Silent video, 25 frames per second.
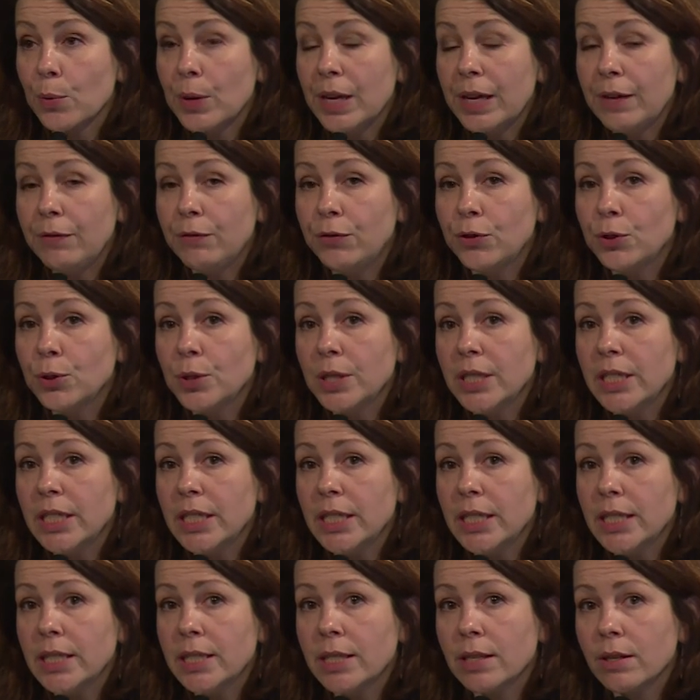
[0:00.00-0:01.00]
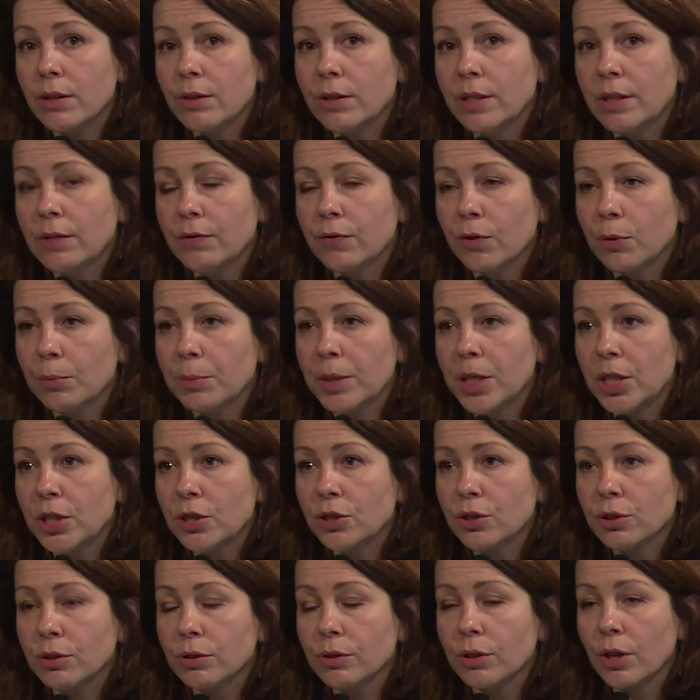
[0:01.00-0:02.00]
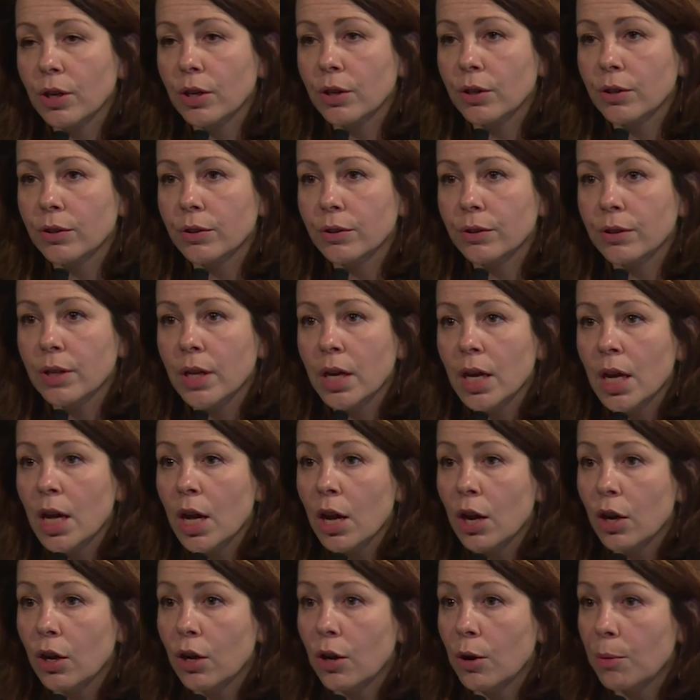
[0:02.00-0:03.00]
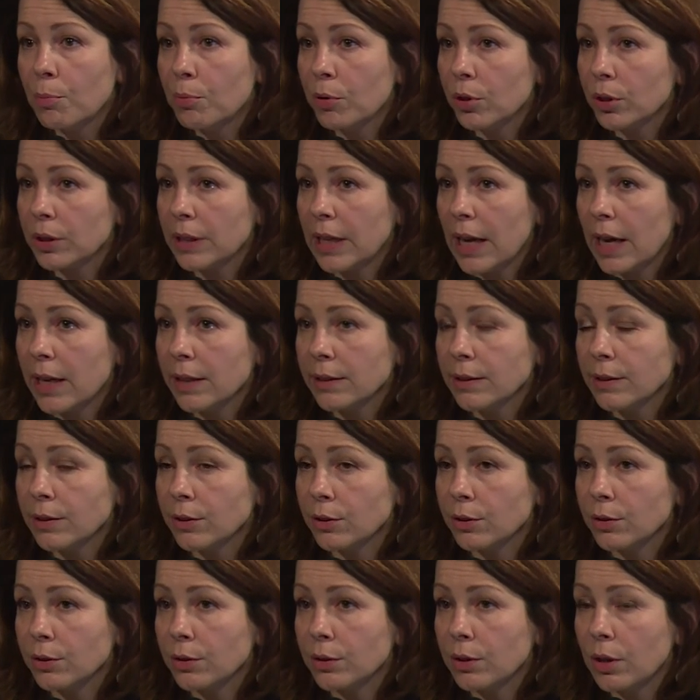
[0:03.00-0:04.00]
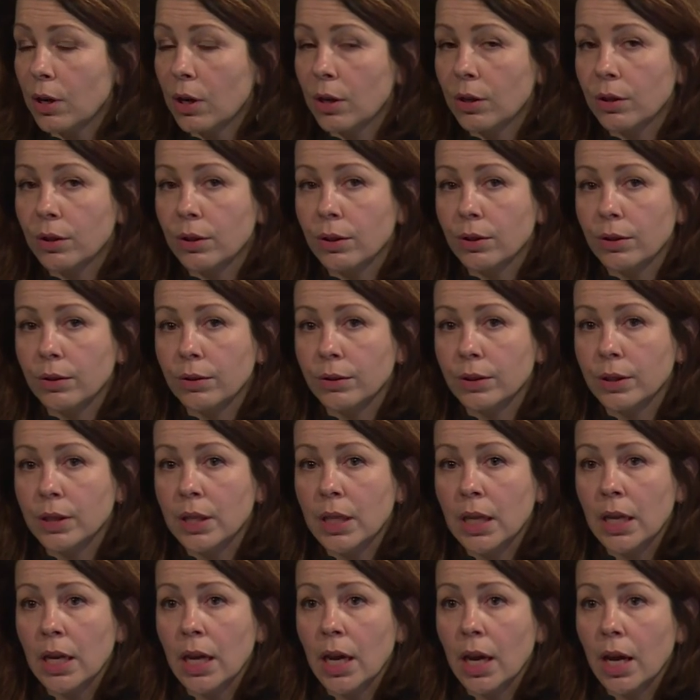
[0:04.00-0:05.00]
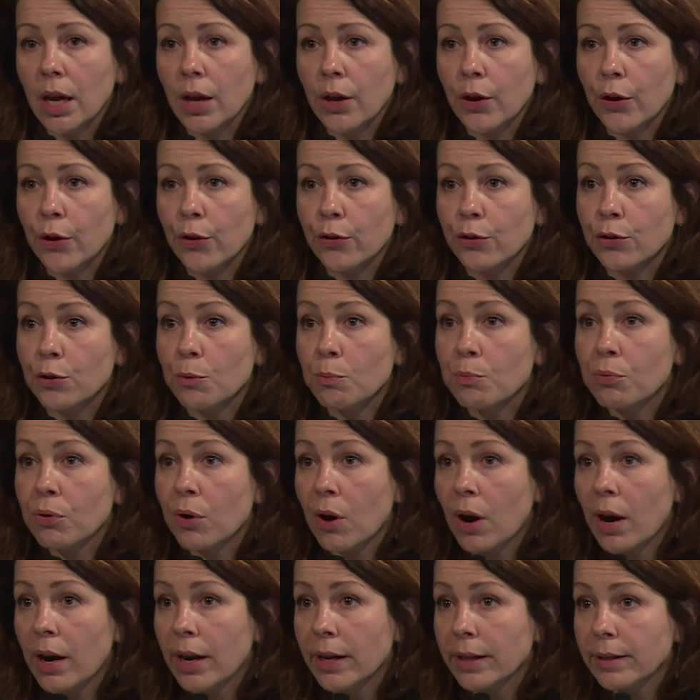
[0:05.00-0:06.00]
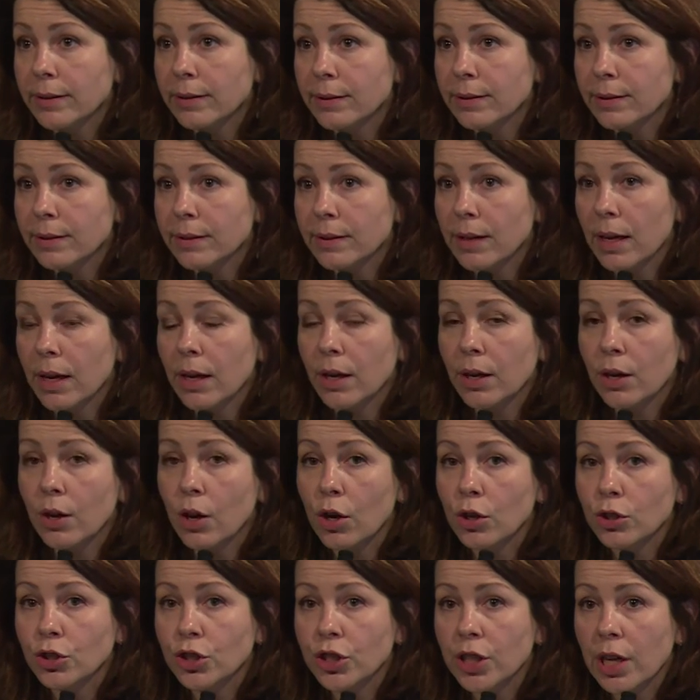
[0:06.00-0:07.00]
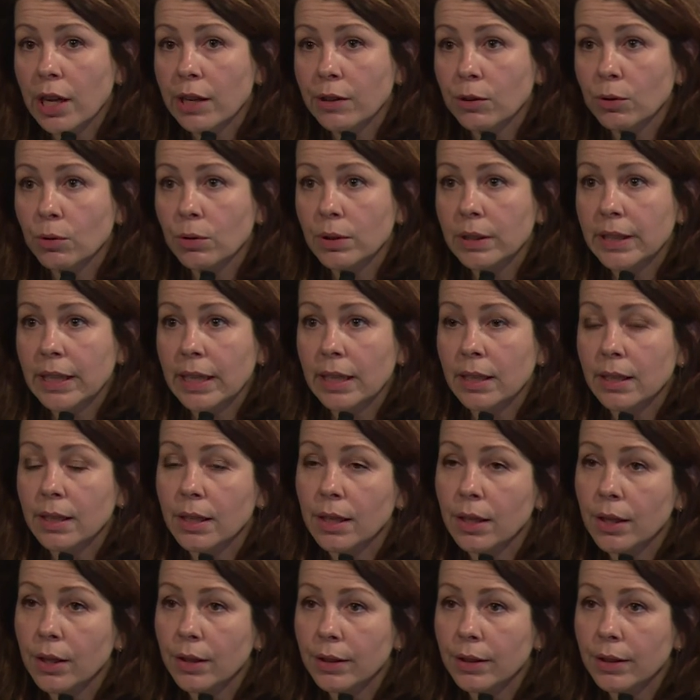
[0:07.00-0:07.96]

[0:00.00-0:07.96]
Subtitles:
if you need an information on a broadcaster on the price a channel can